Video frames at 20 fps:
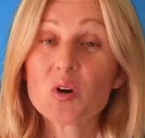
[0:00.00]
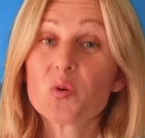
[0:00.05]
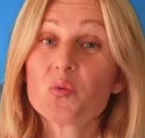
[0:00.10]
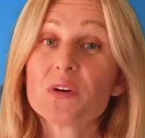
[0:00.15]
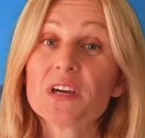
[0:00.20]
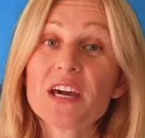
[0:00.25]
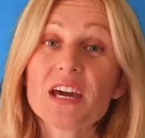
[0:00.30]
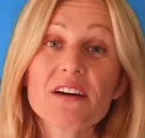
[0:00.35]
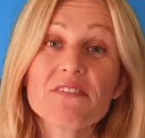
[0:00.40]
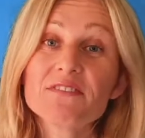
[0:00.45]

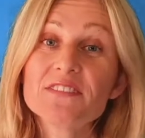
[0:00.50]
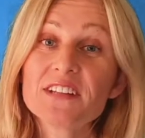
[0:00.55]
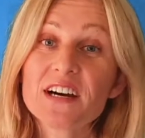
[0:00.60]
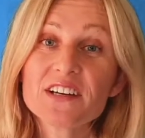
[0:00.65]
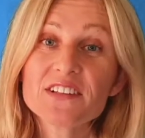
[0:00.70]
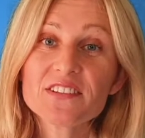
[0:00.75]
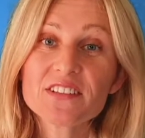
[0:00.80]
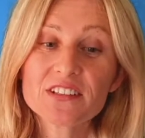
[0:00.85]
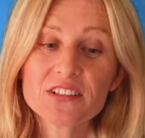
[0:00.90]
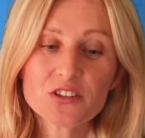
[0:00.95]
We have
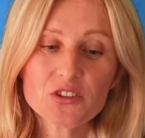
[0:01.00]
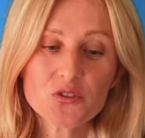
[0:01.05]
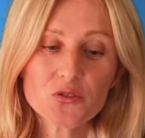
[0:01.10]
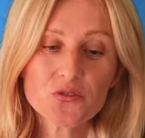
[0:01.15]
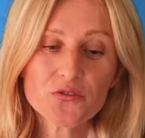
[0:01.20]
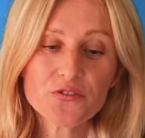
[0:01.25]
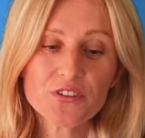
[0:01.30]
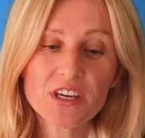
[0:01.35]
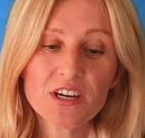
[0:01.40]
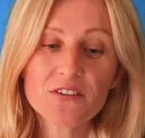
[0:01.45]
nothing to
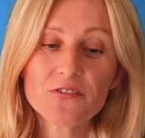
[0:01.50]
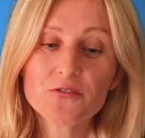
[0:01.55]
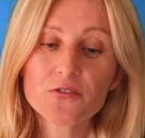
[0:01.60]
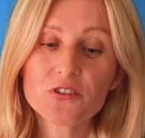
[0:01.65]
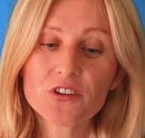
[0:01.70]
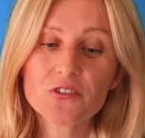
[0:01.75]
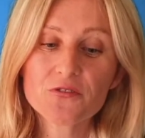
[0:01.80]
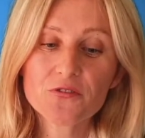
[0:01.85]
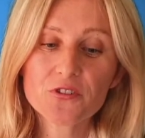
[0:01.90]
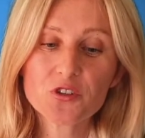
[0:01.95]
fear for
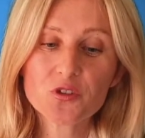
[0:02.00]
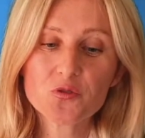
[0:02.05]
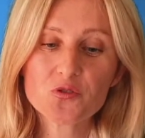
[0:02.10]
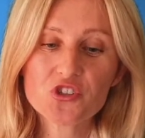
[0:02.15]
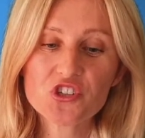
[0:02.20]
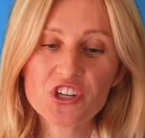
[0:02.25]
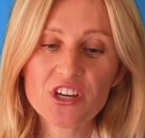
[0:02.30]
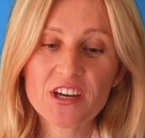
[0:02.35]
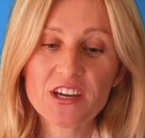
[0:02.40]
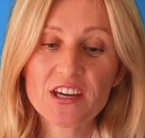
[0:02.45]
the
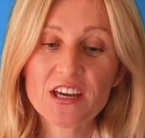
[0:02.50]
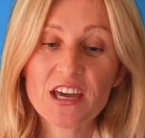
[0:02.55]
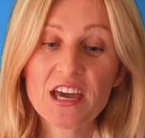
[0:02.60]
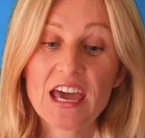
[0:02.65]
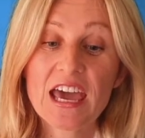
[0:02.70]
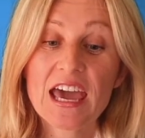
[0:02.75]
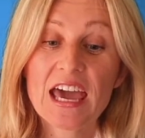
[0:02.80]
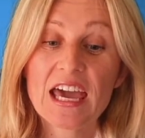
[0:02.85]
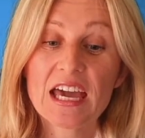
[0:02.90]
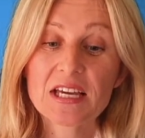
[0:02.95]
future,
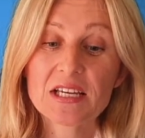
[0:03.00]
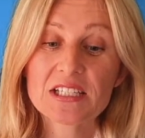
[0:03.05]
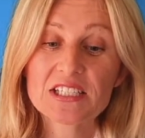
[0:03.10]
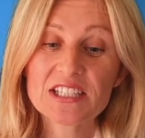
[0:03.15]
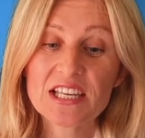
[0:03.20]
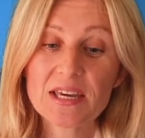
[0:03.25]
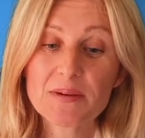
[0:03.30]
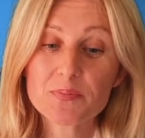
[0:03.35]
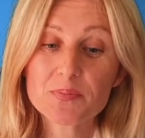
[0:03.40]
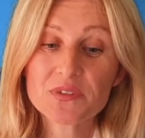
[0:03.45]

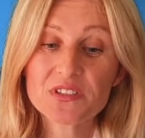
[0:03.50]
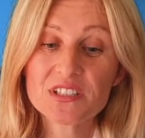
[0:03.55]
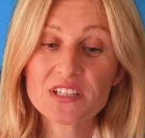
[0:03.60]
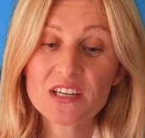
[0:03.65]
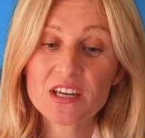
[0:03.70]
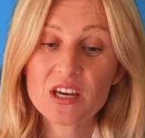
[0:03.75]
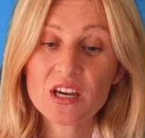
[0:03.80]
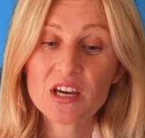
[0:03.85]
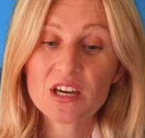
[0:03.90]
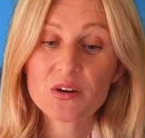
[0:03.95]
except
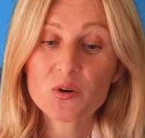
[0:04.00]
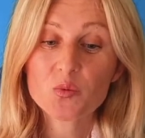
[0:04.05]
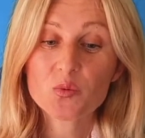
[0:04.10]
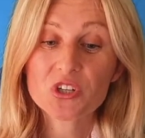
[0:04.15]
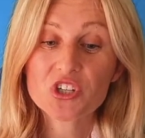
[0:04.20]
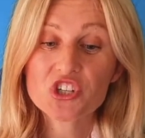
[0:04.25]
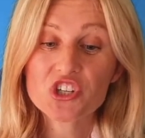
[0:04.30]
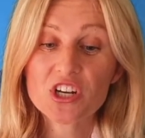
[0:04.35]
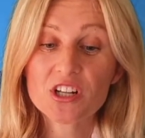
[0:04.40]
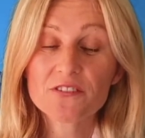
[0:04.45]
we
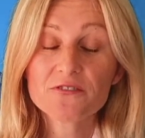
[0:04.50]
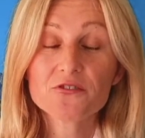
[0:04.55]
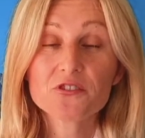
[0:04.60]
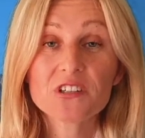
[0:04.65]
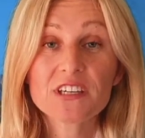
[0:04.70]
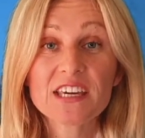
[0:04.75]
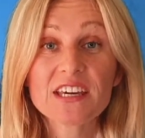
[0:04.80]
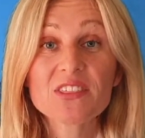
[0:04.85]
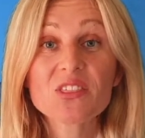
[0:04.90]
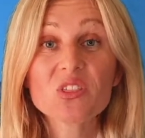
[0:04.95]
shall
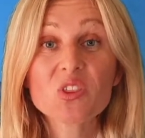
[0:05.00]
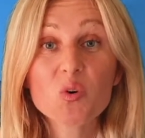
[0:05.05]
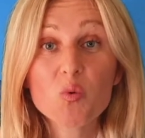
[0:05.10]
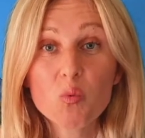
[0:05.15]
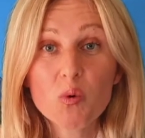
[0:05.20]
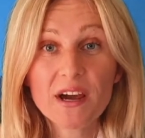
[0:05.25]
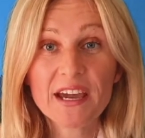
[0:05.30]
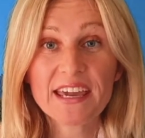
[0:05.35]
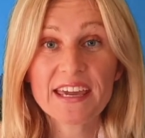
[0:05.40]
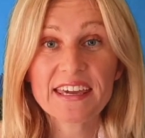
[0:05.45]
forget the
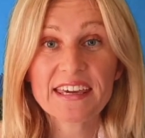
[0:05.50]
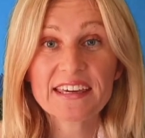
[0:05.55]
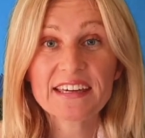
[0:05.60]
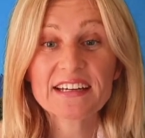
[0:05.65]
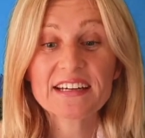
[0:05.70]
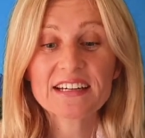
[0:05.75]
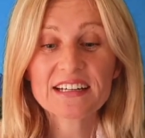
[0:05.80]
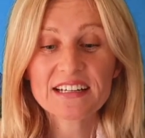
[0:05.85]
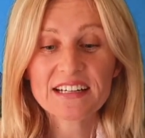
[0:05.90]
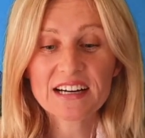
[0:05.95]
way
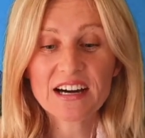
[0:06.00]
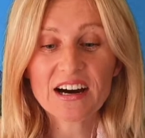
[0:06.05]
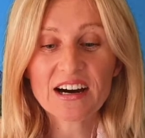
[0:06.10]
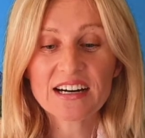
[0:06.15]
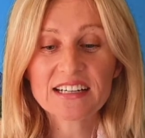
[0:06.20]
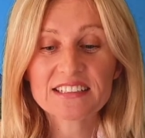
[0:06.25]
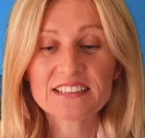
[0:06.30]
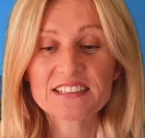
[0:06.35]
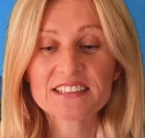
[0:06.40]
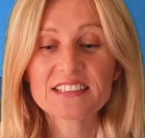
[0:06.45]

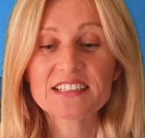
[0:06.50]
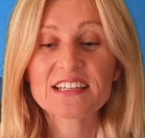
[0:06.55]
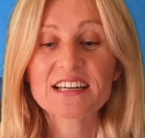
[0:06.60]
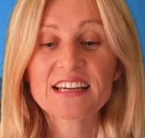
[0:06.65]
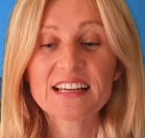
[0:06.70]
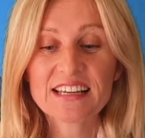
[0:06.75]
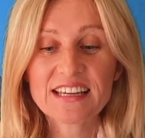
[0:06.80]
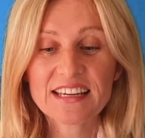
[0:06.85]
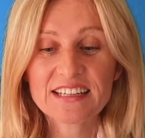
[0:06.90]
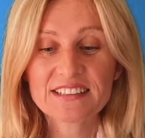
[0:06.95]
God
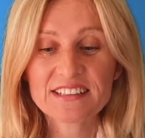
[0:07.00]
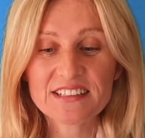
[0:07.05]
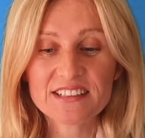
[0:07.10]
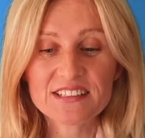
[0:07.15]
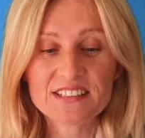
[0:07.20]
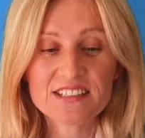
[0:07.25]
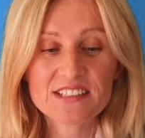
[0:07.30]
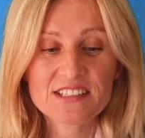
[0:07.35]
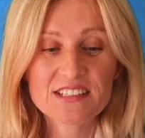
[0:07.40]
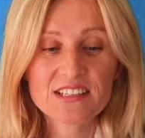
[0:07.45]
led
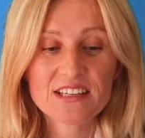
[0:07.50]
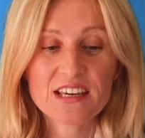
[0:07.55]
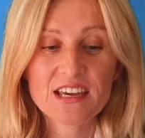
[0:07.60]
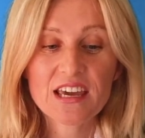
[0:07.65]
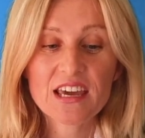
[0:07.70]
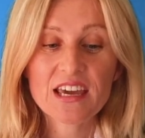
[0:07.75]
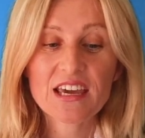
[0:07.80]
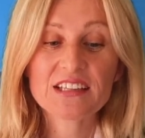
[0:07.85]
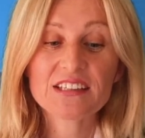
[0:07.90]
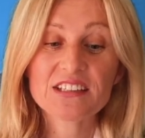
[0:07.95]
us
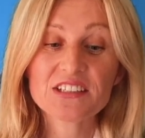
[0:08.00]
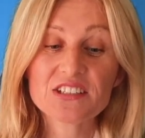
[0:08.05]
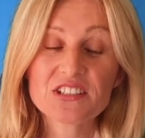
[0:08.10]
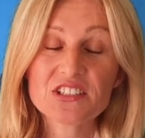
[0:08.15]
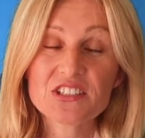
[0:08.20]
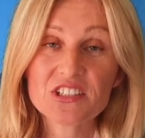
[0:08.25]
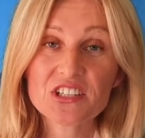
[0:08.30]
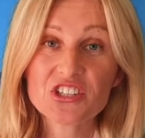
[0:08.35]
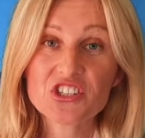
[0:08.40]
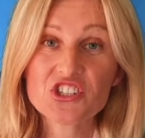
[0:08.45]
and
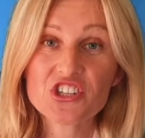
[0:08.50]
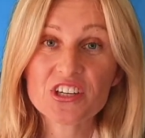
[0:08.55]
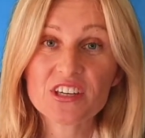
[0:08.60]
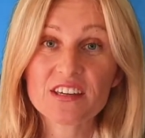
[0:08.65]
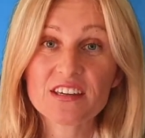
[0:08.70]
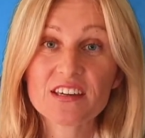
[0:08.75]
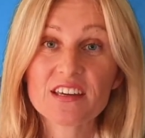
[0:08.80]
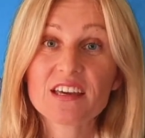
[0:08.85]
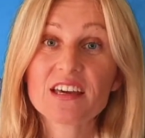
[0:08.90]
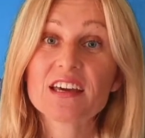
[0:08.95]
his
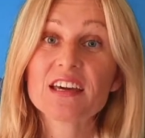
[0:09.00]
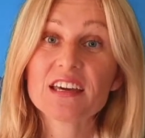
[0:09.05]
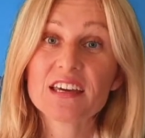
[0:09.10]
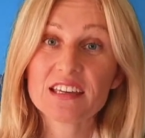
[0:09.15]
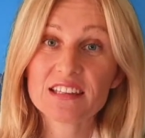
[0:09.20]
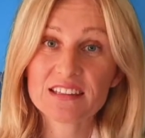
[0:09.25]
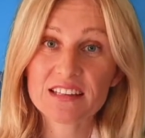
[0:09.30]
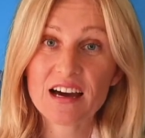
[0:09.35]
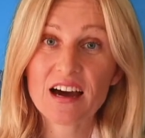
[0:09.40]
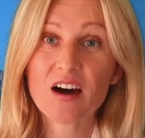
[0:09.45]
teaching
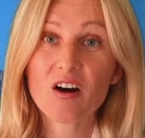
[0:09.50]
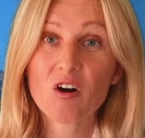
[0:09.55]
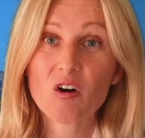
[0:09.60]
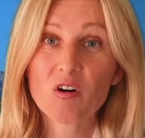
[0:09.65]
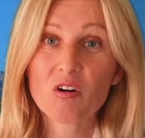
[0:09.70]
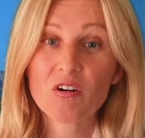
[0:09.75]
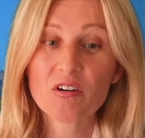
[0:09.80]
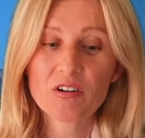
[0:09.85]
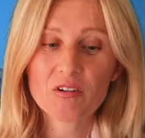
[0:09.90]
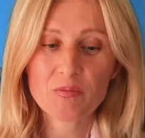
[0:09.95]
in
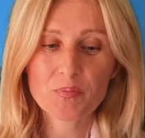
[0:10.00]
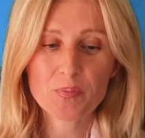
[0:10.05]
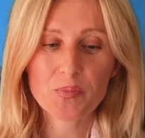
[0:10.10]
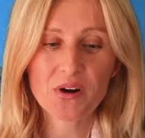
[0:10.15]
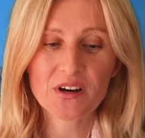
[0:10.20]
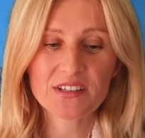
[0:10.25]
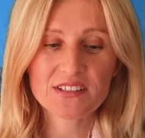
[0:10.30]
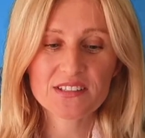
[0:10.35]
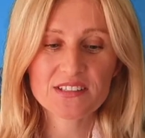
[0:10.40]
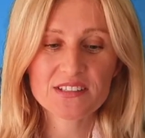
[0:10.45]
our
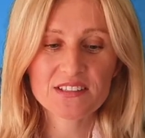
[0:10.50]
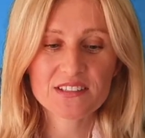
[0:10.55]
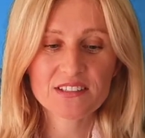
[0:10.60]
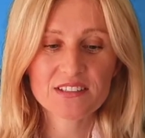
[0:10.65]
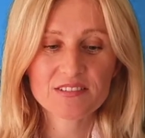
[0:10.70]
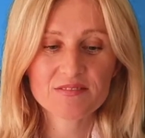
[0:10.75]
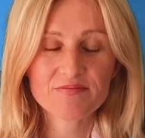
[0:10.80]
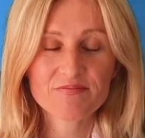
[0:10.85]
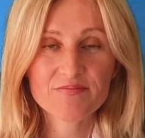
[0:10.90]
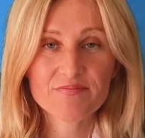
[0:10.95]
past.